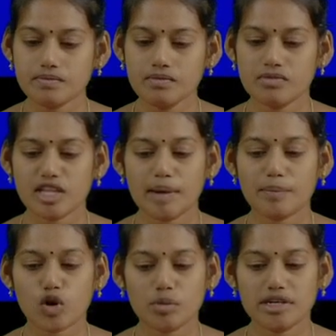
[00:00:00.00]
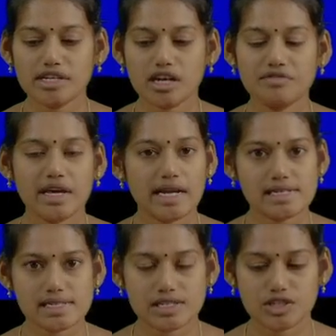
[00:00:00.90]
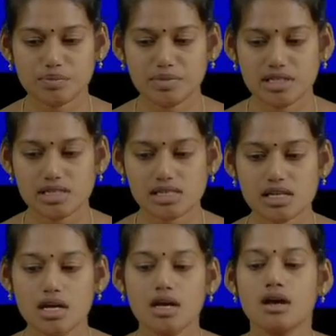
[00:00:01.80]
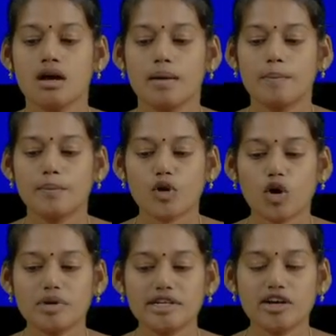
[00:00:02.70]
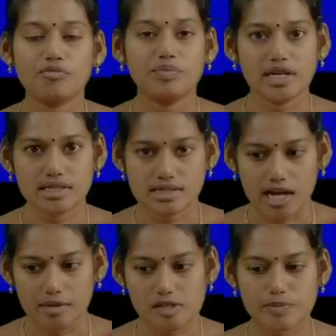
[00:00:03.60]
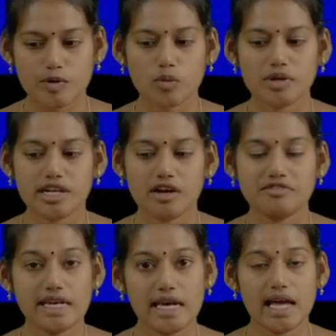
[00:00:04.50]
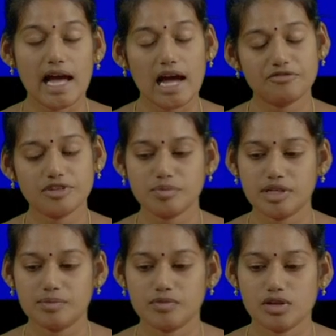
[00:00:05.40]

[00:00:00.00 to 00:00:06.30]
then probability of A intersection B is probability of B times probability of A after B.